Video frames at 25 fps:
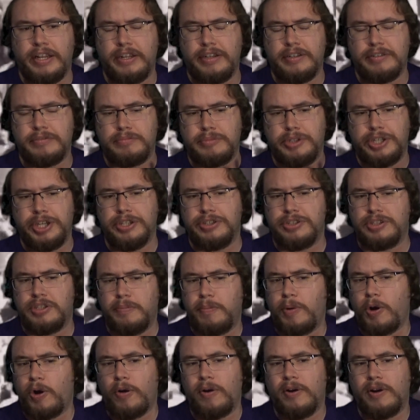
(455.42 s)
and Kiss
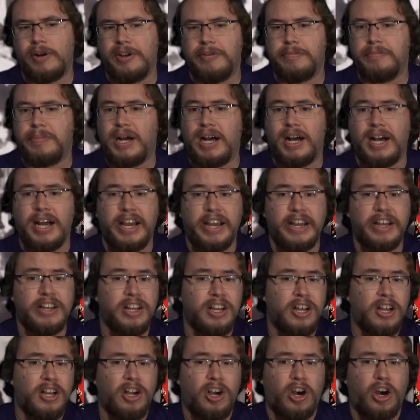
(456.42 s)
Tomorrow Goodbye,
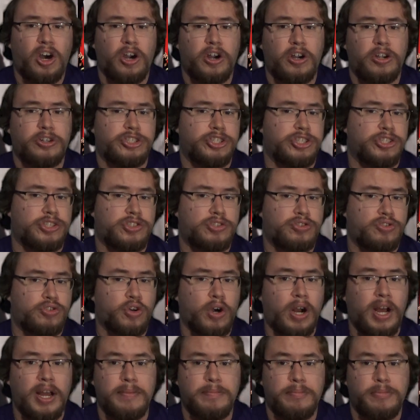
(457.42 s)
are just
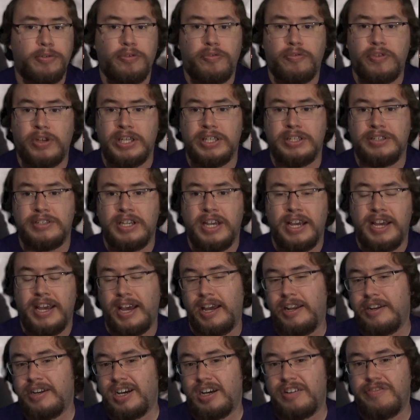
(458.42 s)
crime movies
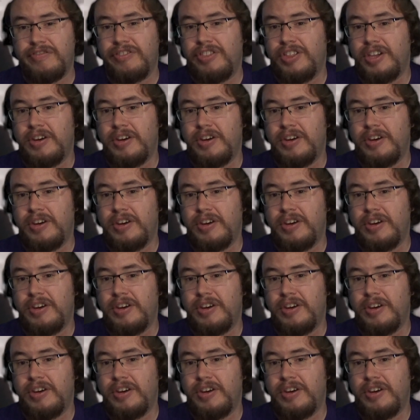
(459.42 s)
and of